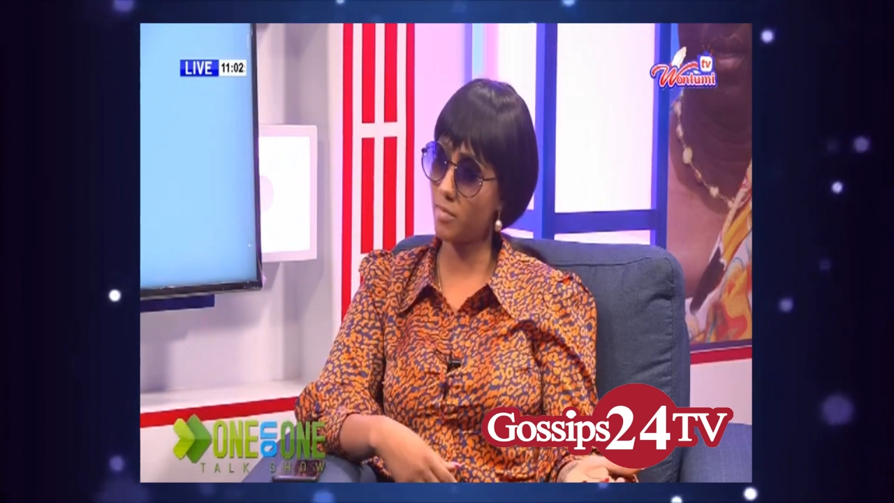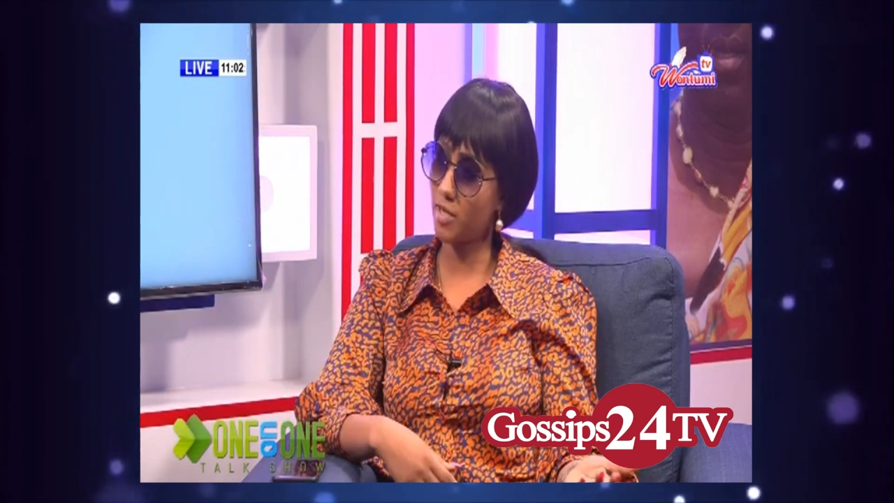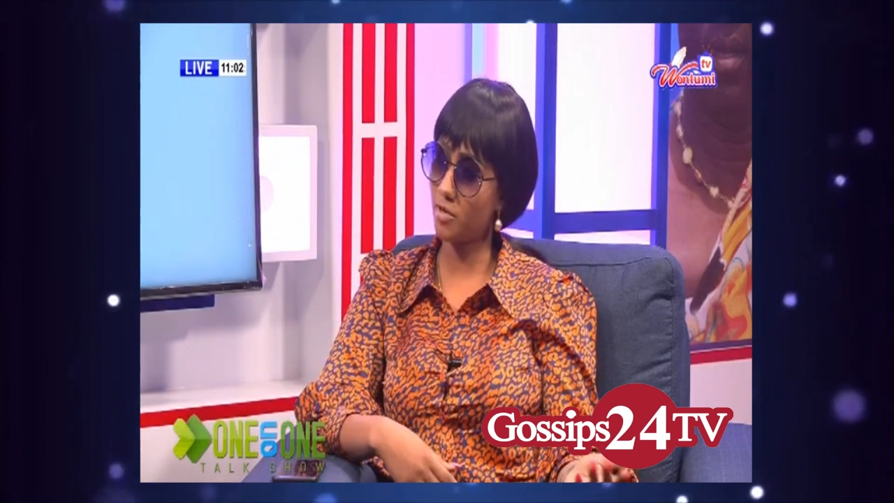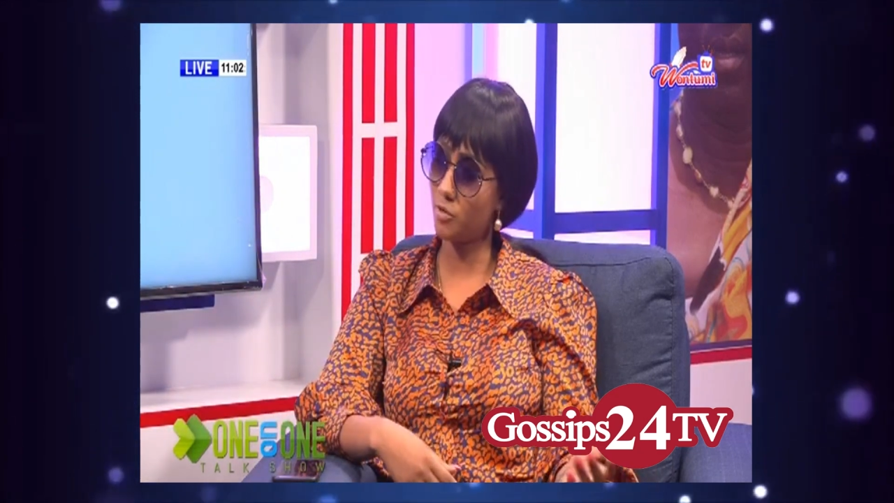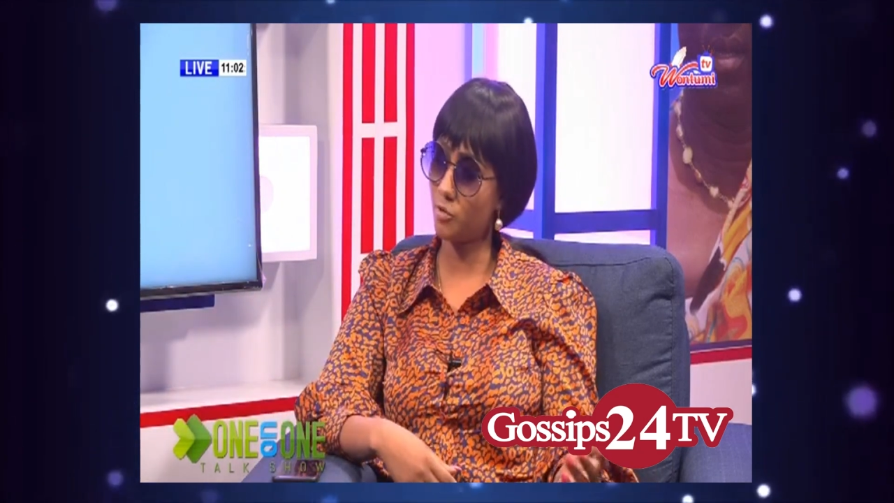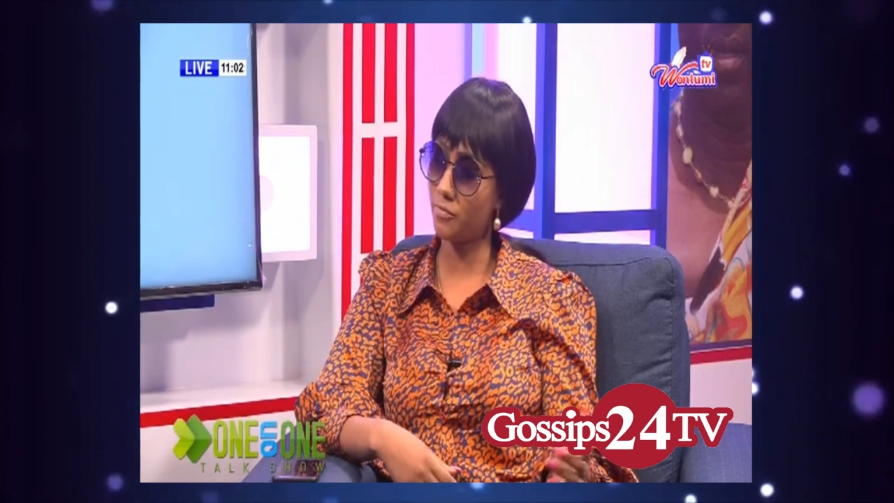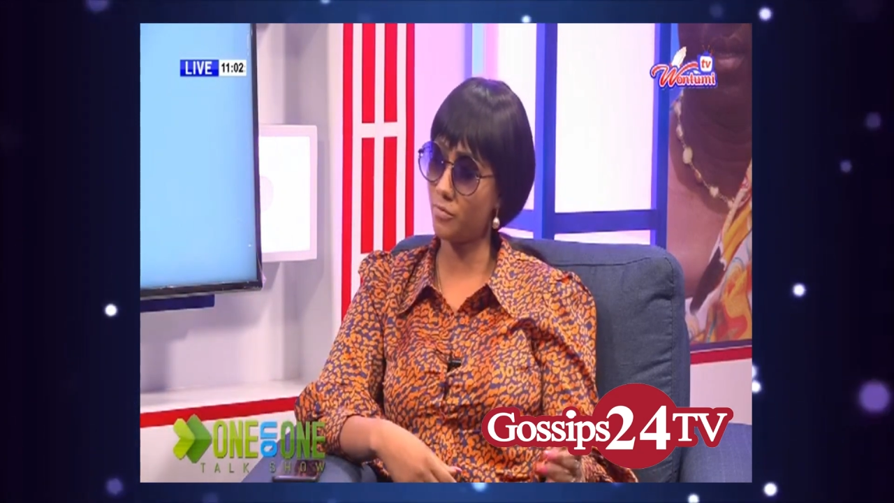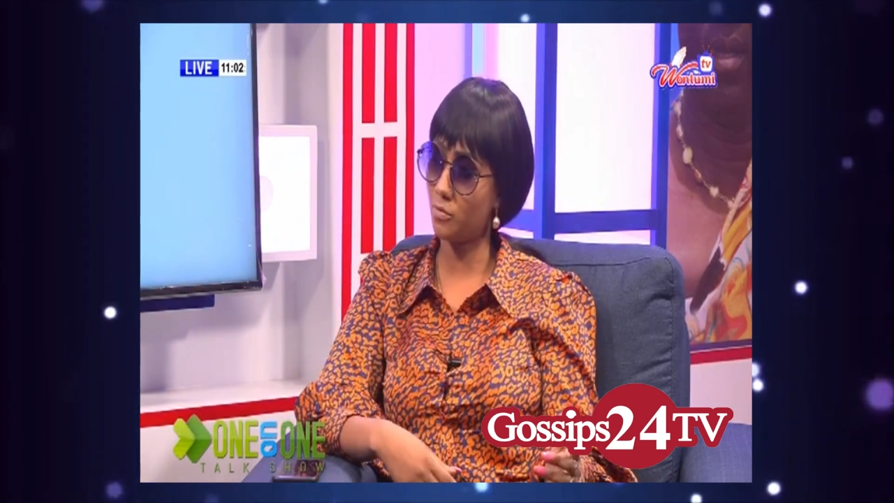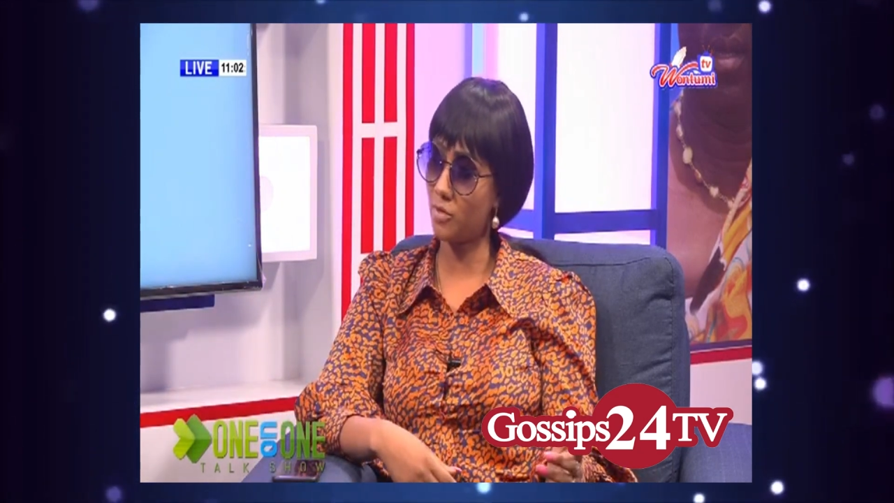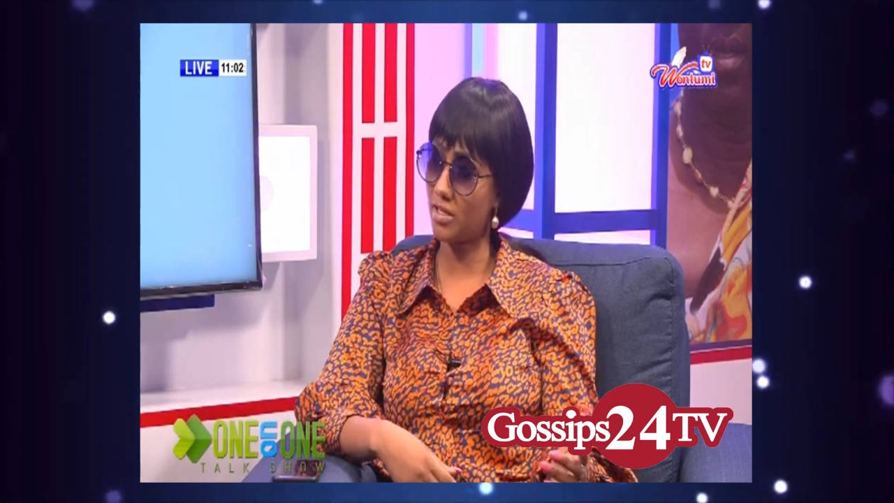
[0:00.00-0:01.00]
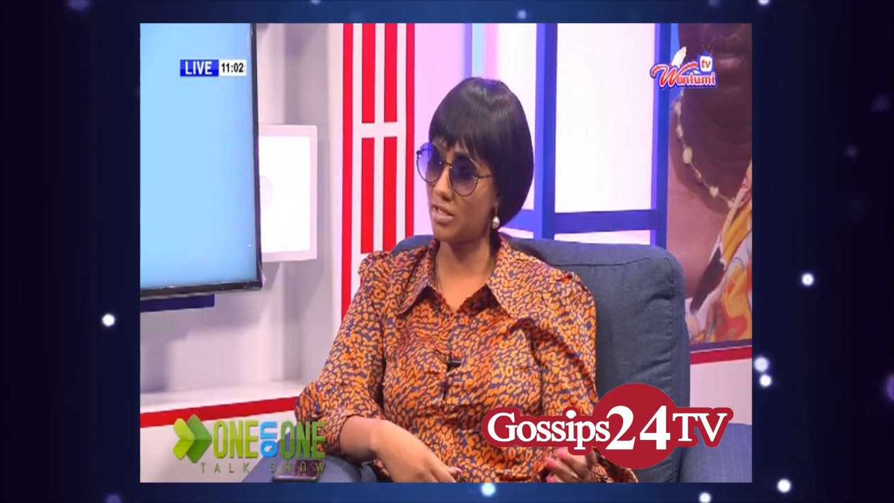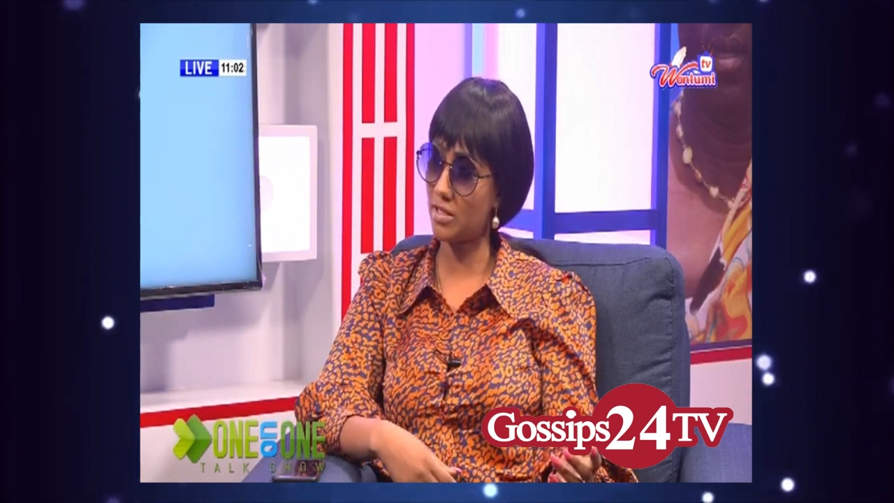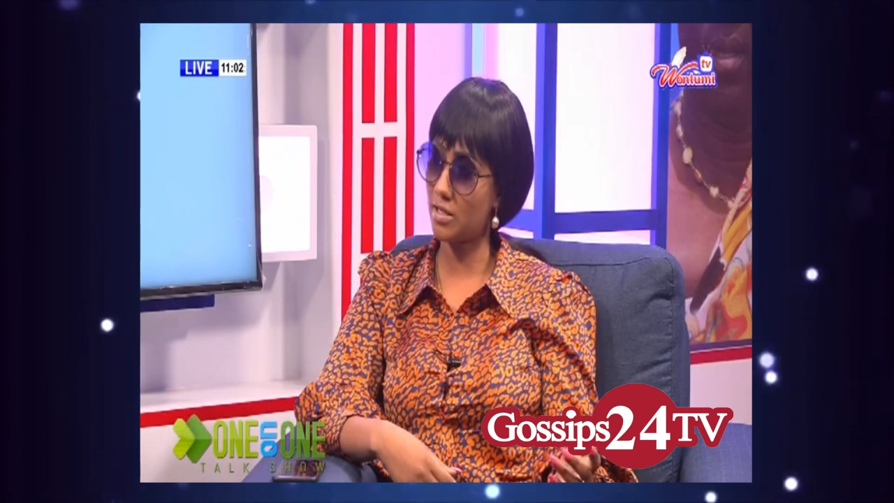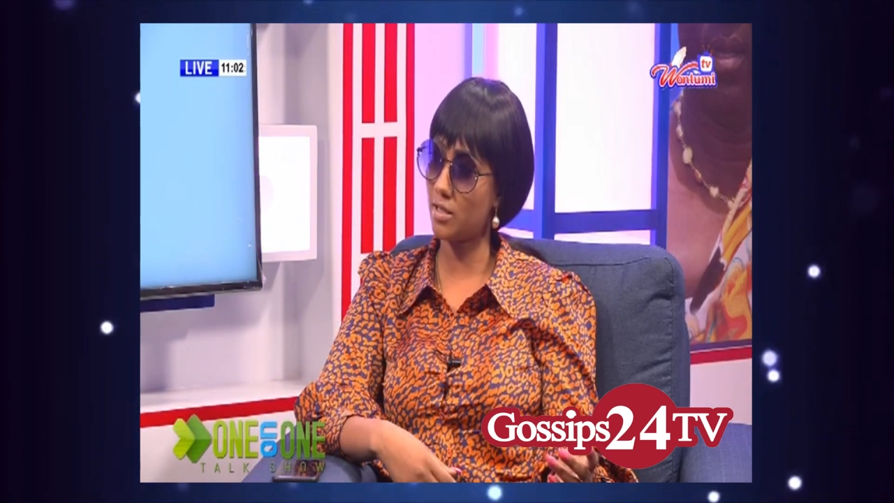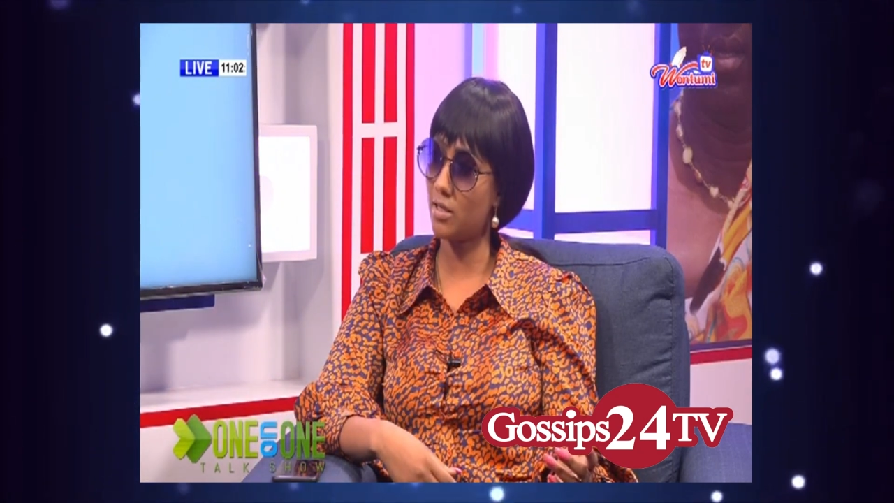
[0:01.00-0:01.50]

I don't know if you understand.